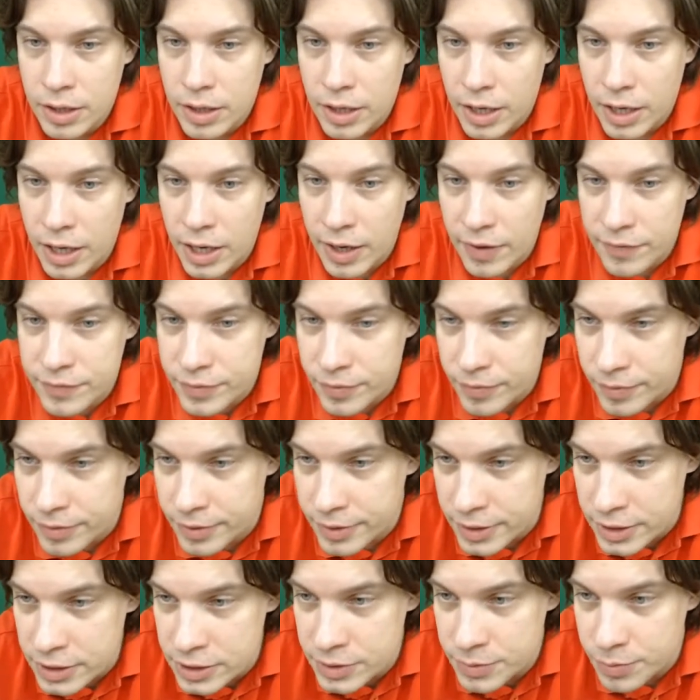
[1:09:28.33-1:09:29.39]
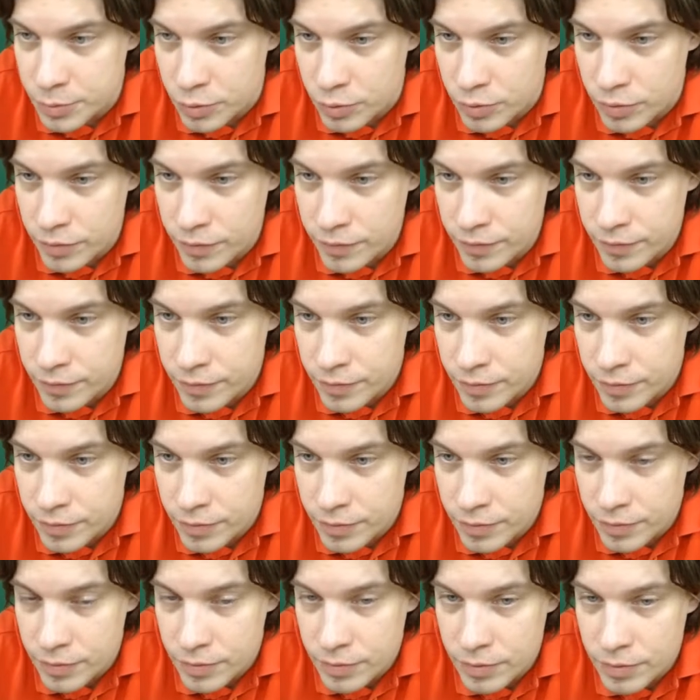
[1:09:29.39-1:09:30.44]
After this move,
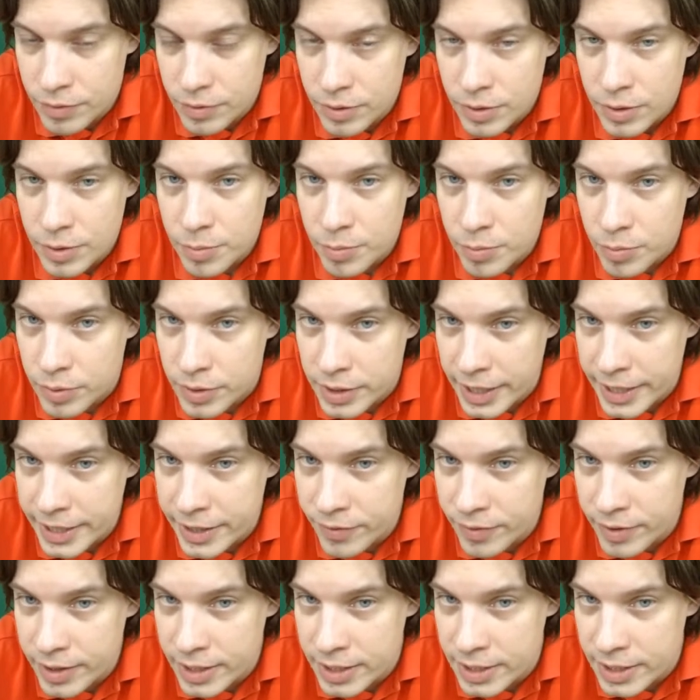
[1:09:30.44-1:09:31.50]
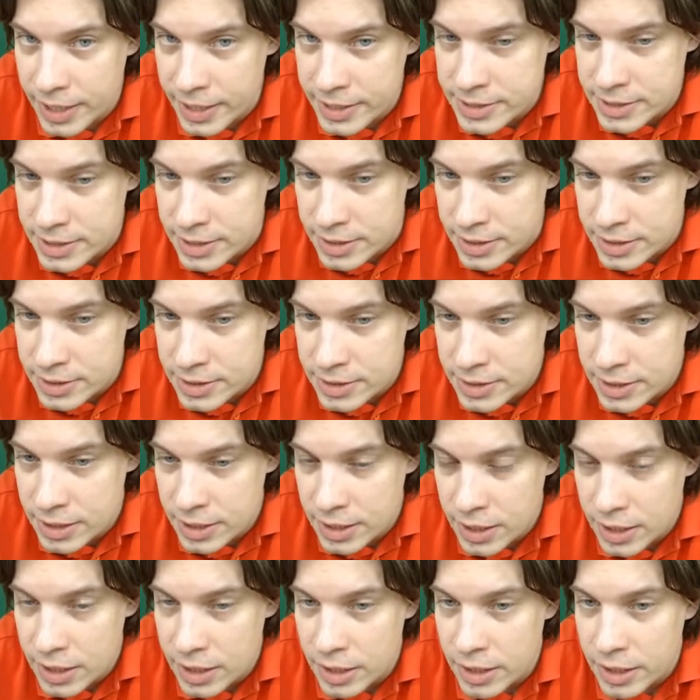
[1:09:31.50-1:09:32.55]
black realizes
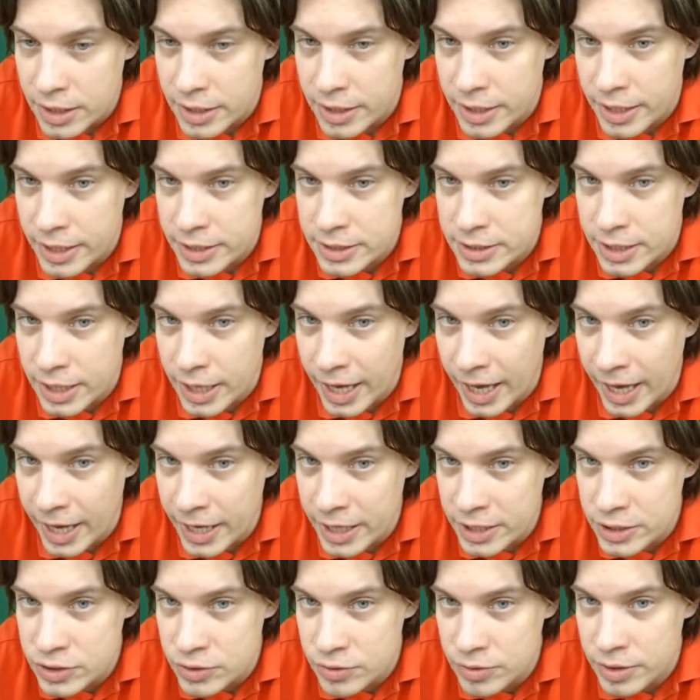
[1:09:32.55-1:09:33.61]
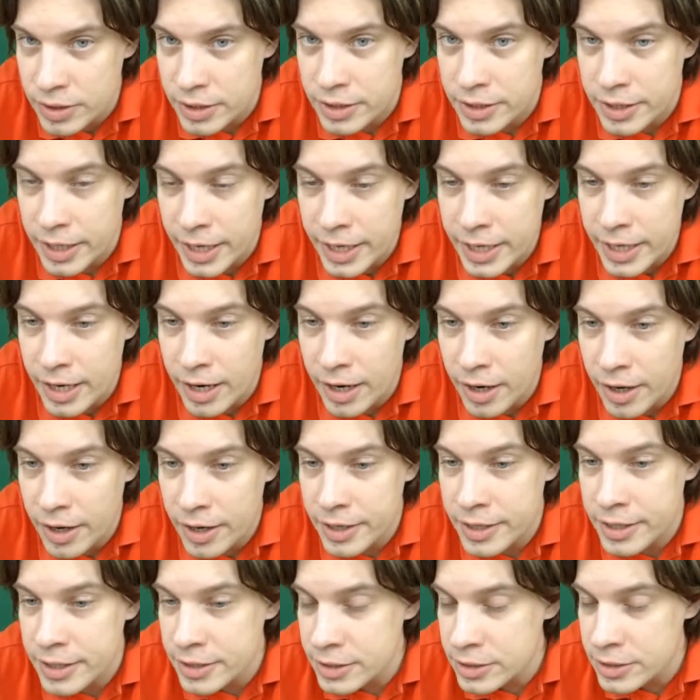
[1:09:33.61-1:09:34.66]
that actually they are
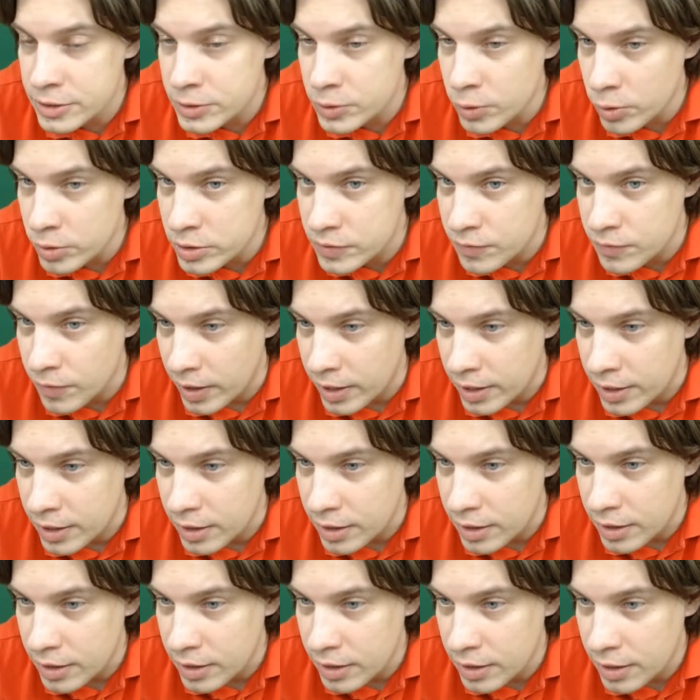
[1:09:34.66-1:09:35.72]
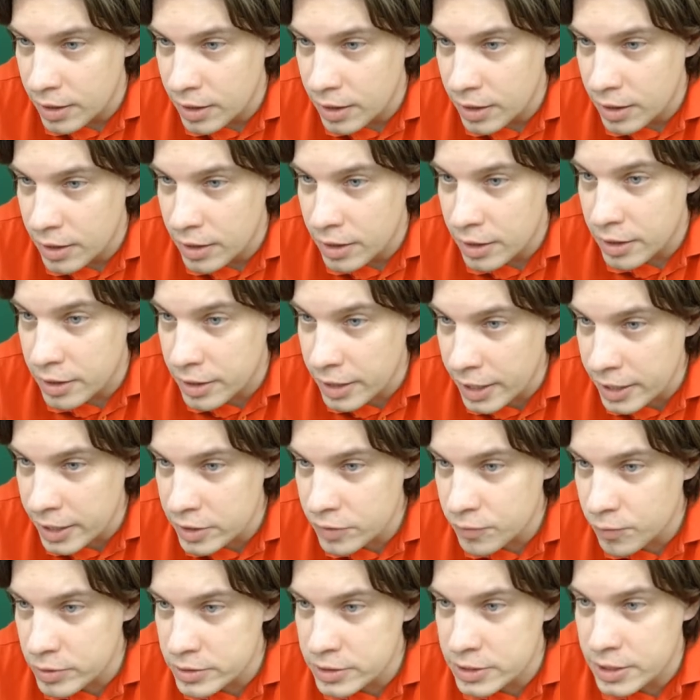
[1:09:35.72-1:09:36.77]
in the Zugzwang.
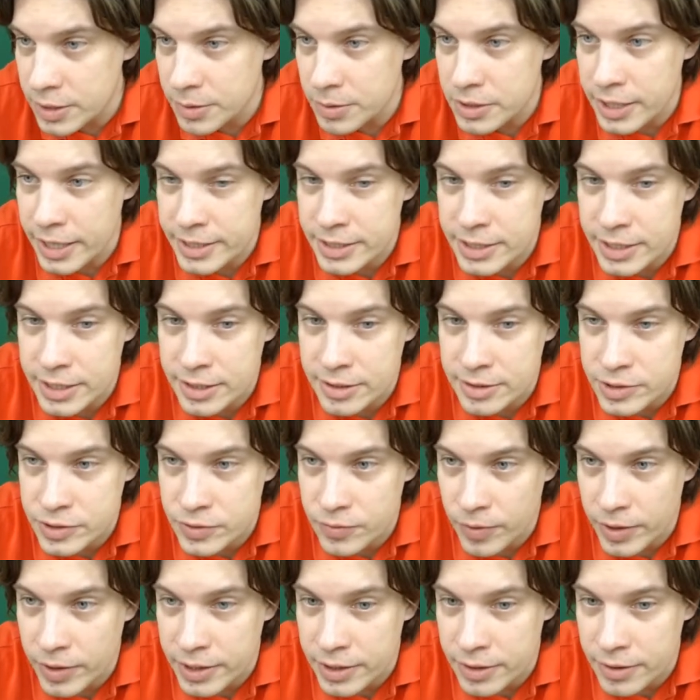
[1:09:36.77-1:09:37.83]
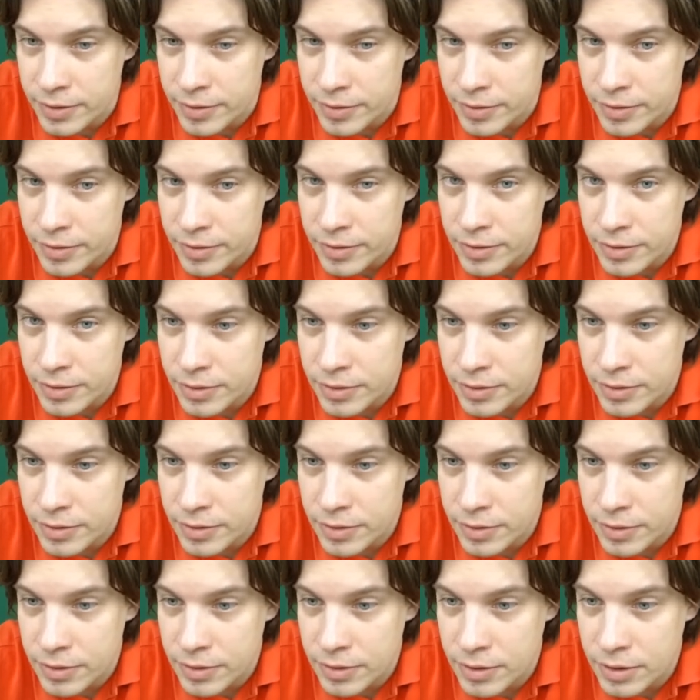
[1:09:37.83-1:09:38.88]
That was the tactical strike here.
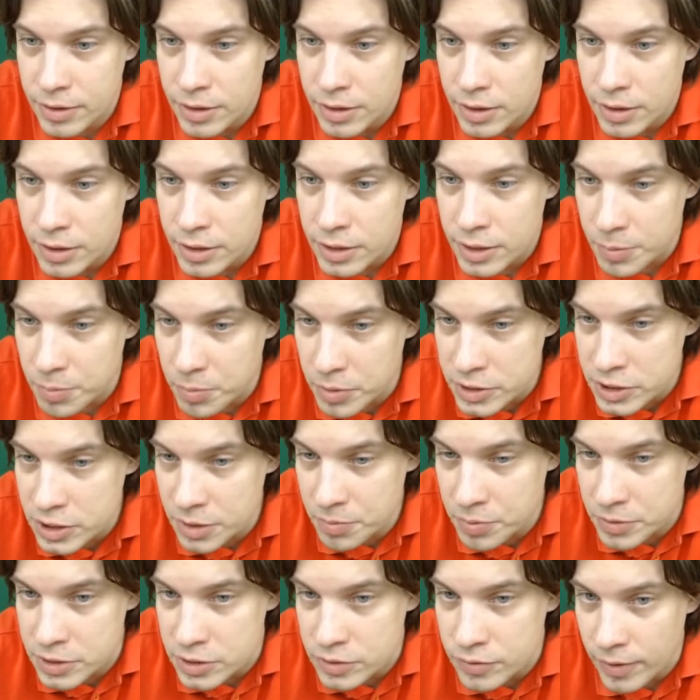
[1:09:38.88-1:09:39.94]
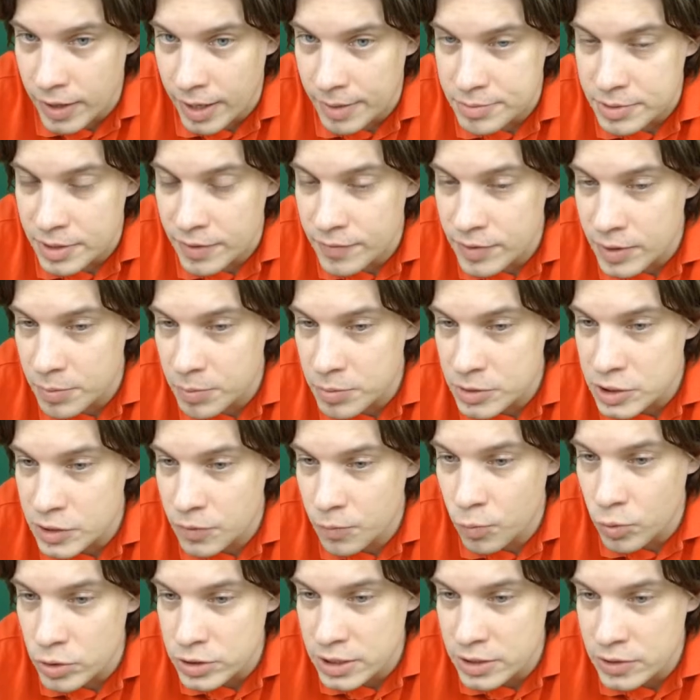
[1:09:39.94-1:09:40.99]
The bishop is trapped. If the bishop
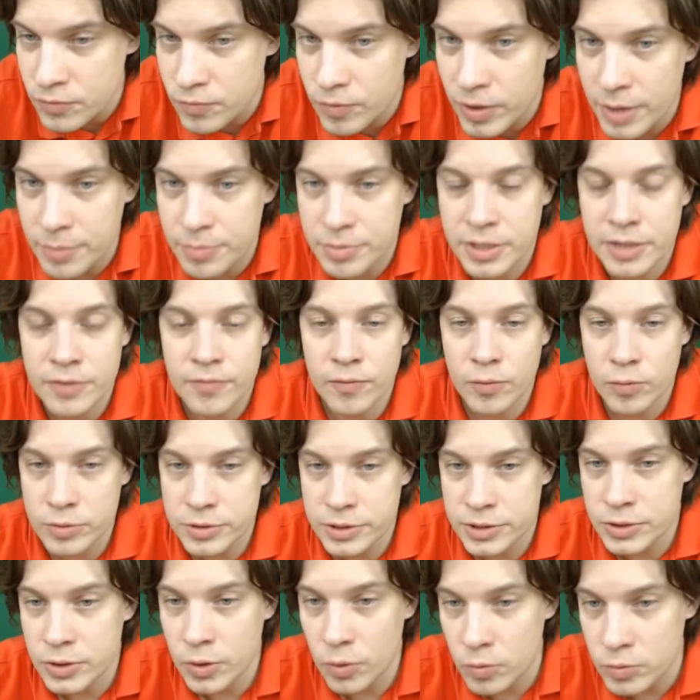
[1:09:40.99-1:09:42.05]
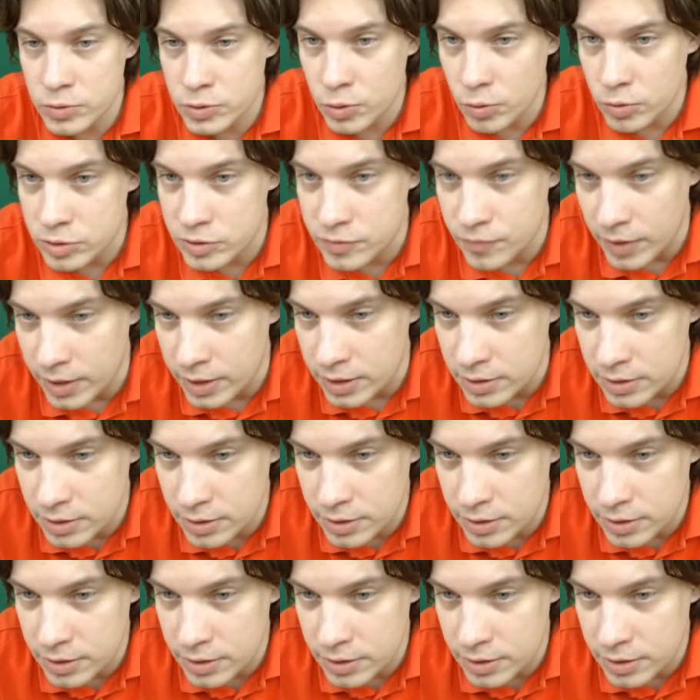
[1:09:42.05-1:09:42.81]
wasn't trapped, then of course no Zugzwang.